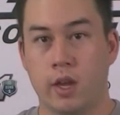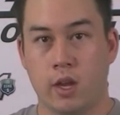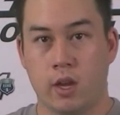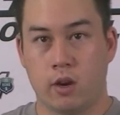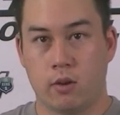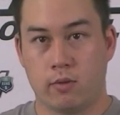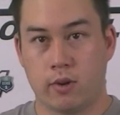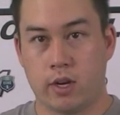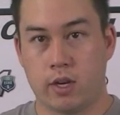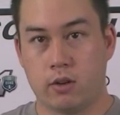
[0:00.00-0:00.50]

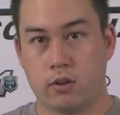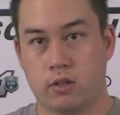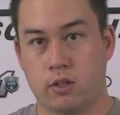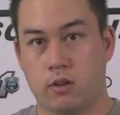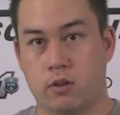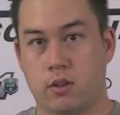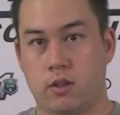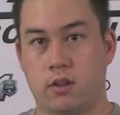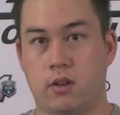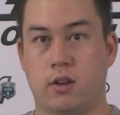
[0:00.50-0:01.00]
radio show
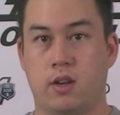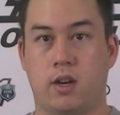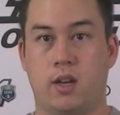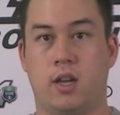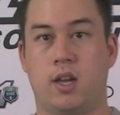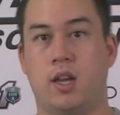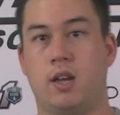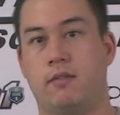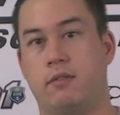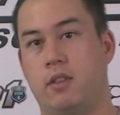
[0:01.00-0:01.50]
that they're going to
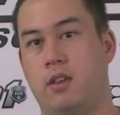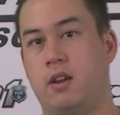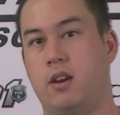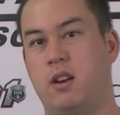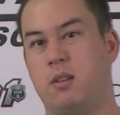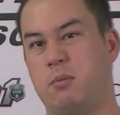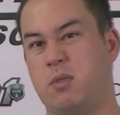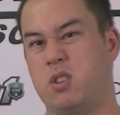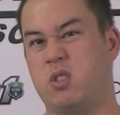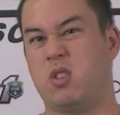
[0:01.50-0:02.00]
have there. I'm
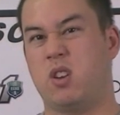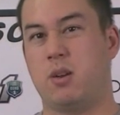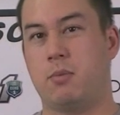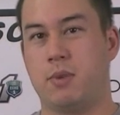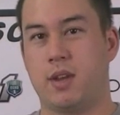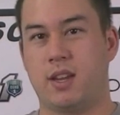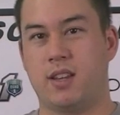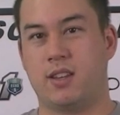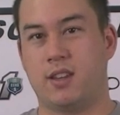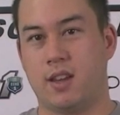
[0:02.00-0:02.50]
going to try to
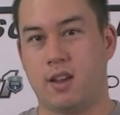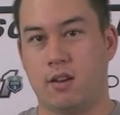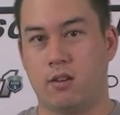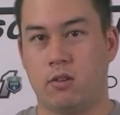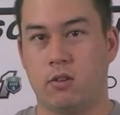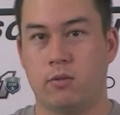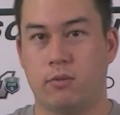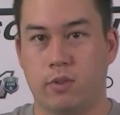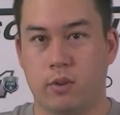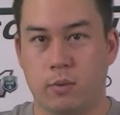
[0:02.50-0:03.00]
make it down.
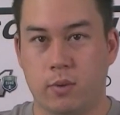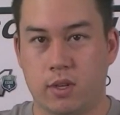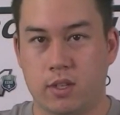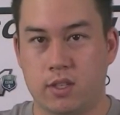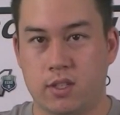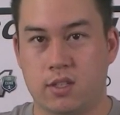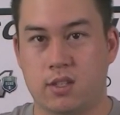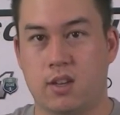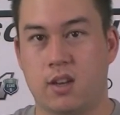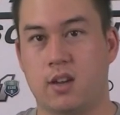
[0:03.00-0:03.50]
Hopefully we can
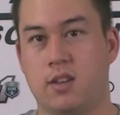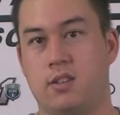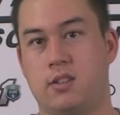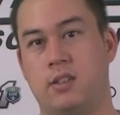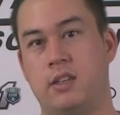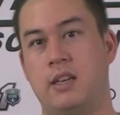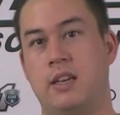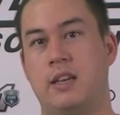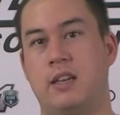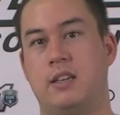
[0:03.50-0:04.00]
discuss
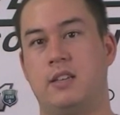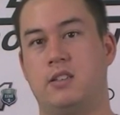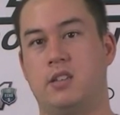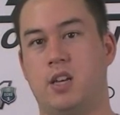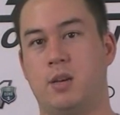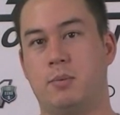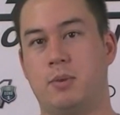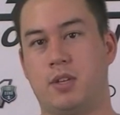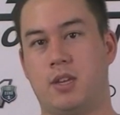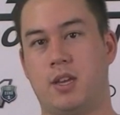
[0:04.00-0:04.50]

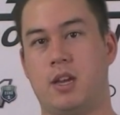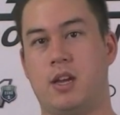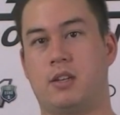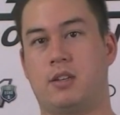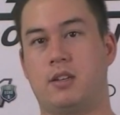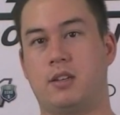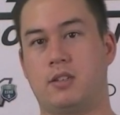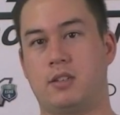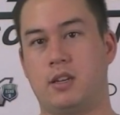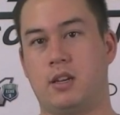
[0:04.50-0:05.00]
zombie
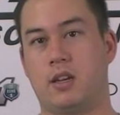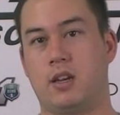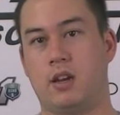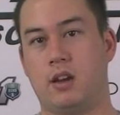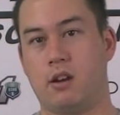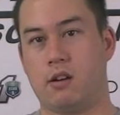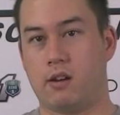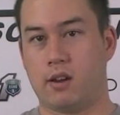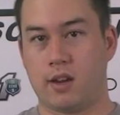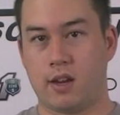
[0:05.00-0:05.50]
tactics and
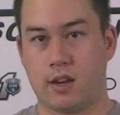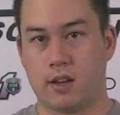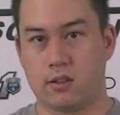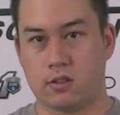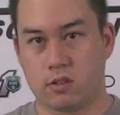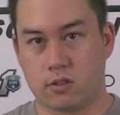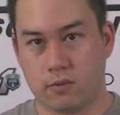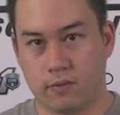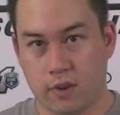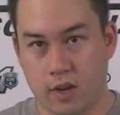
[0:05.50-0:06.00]
gear and
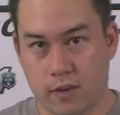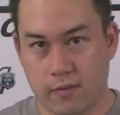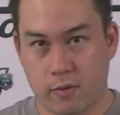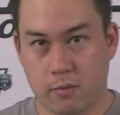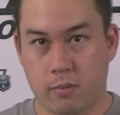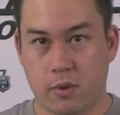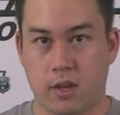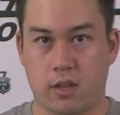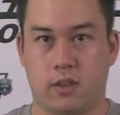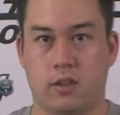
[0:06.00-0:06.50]
survival
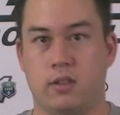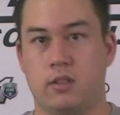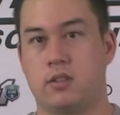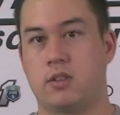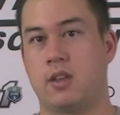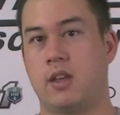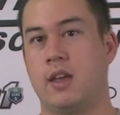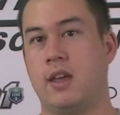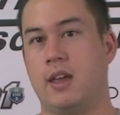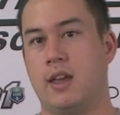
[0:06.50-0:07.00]
methods.
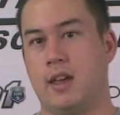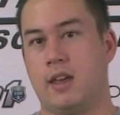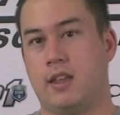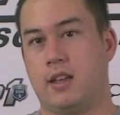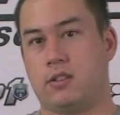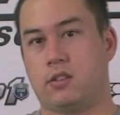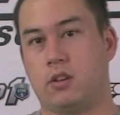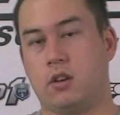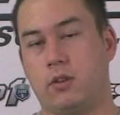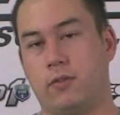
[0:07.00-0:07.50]
That's
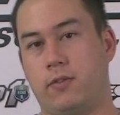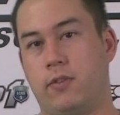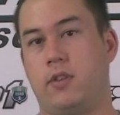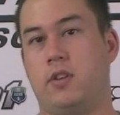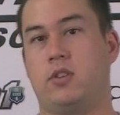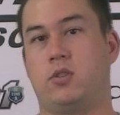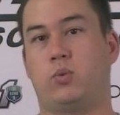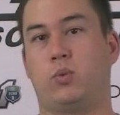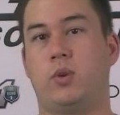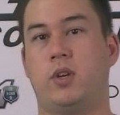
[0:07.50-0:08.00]
all for
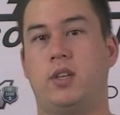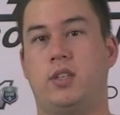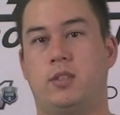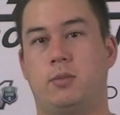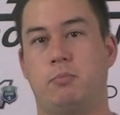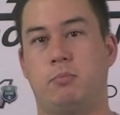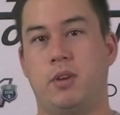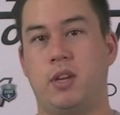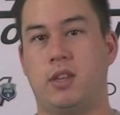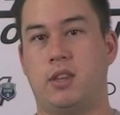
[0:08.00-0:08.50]
this week's
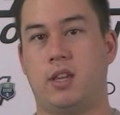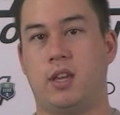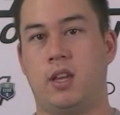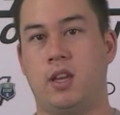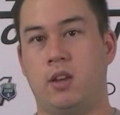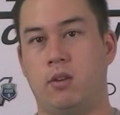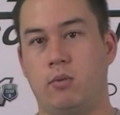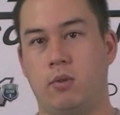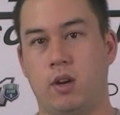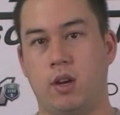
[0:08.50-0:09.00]
Beat the Heat
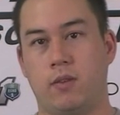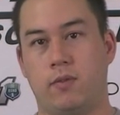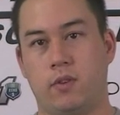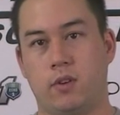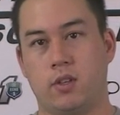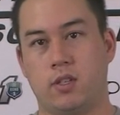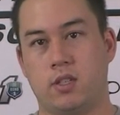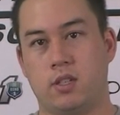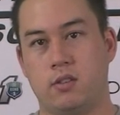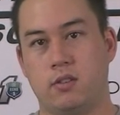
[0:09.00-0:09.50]
raffle. I'll
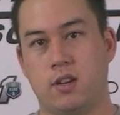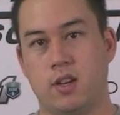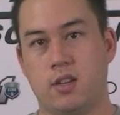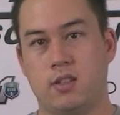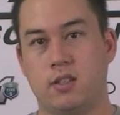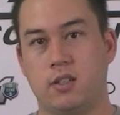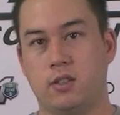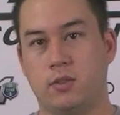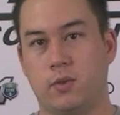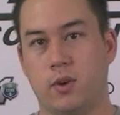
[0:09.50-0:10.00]
see you guys
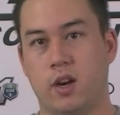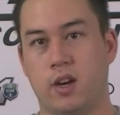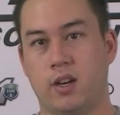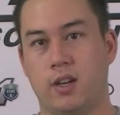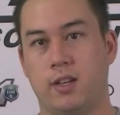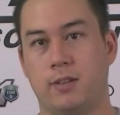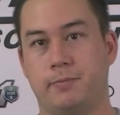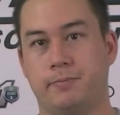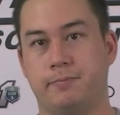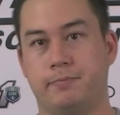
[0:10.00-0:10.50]
next Friday.